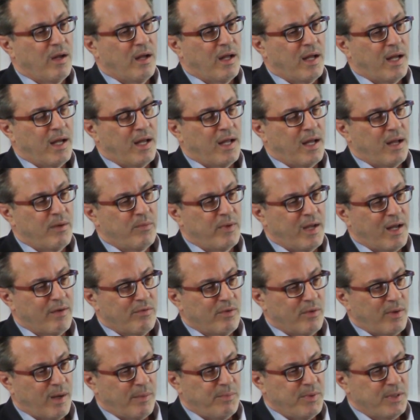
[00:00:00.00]
and we have a
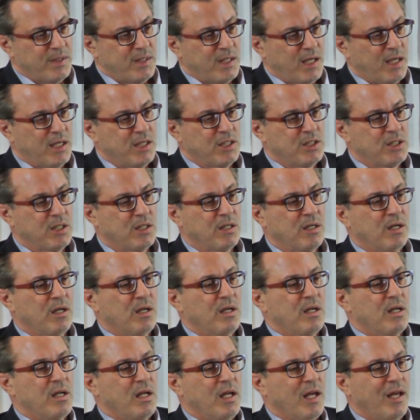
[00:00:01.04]
reputation.
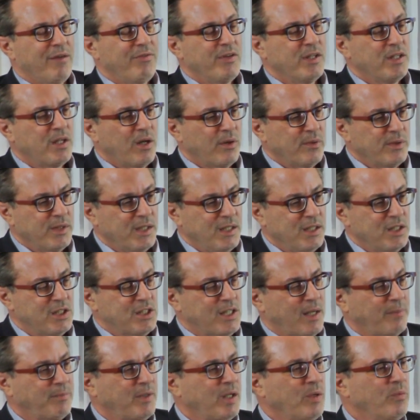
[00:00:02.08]
If you don't need
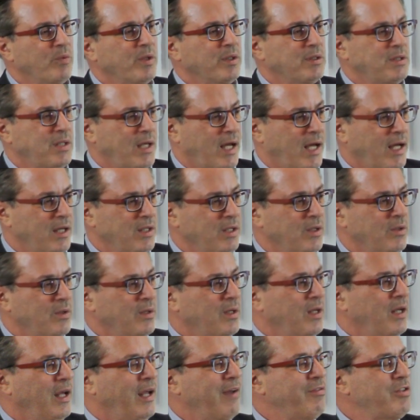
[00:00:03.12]
something, we'll tell you.
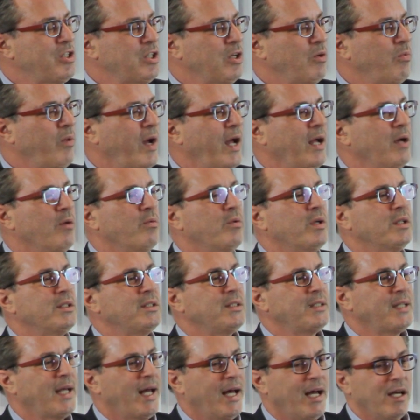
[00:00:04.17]
If you should wait, we'll
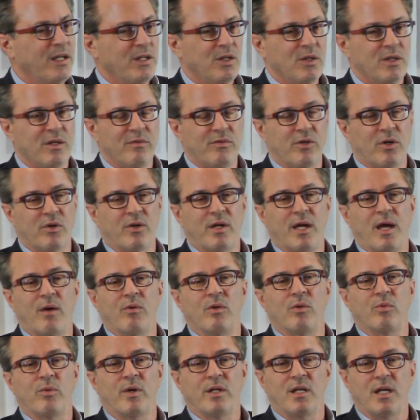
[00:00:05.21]
tell you. If you're okay
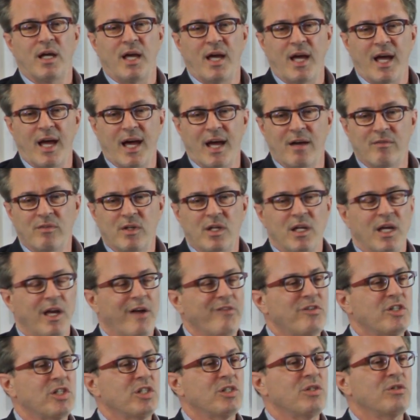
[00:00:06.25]
with what you have.
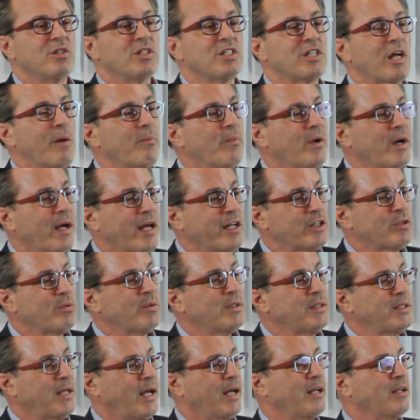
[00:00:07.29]
If you should do it somewhere else, we'll
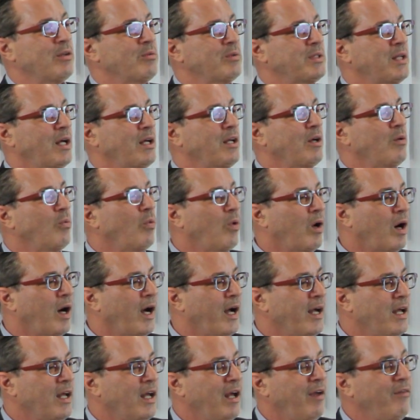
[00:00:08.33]
tell you
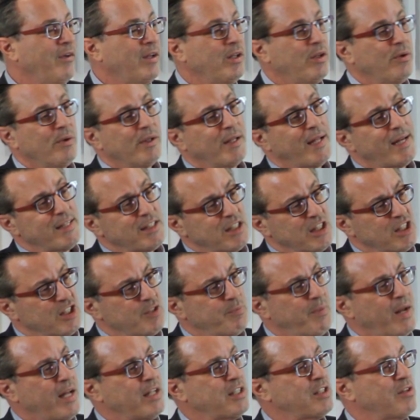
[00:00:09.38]
why. If you can do it less
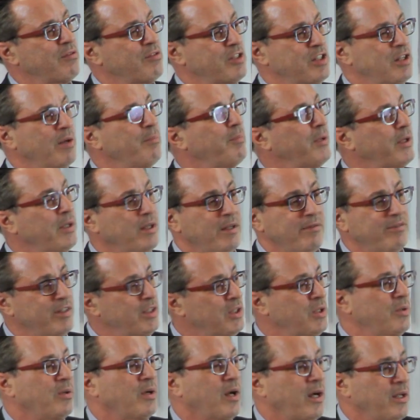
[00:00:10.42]
expensive or simply even
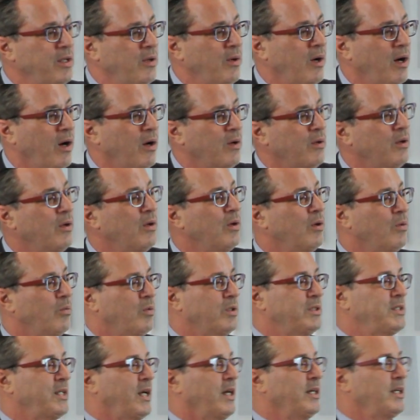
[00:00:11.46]
do it on your own,
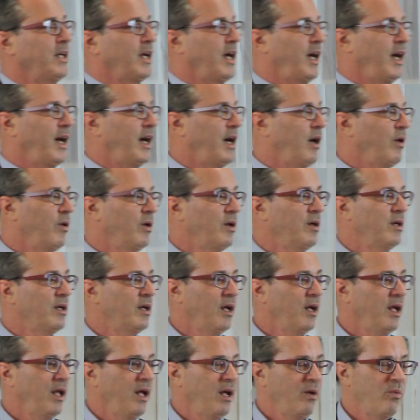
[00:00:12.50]
we'll tell you how
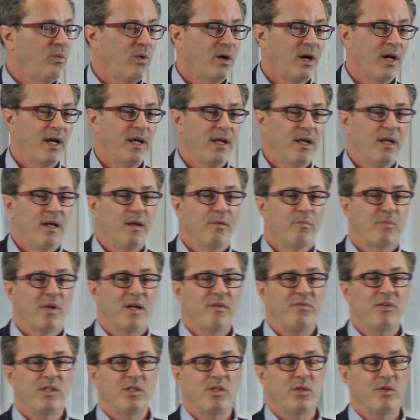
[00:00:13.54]
and why. But
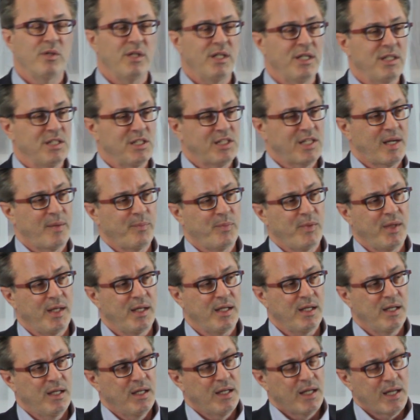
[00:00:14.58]
if you do need
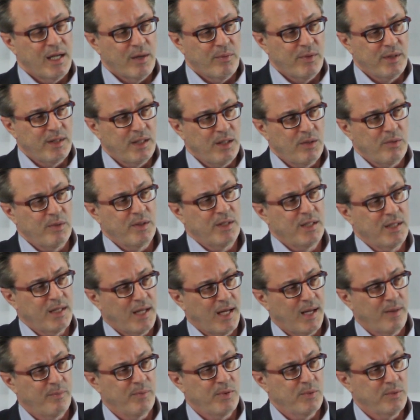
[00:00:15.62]
something, and we think we can
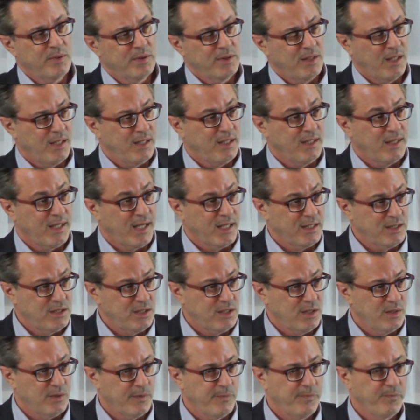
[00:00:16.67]
help you, we'll tell you that
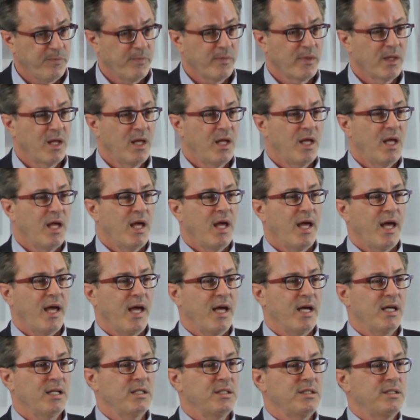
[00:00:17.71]
too.
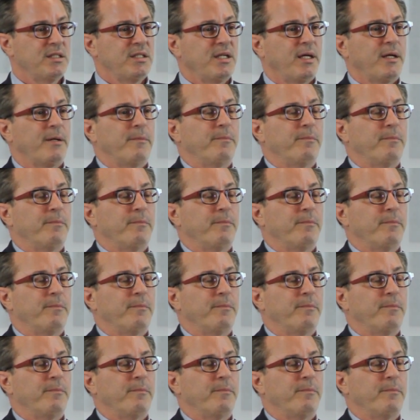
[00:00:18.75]
And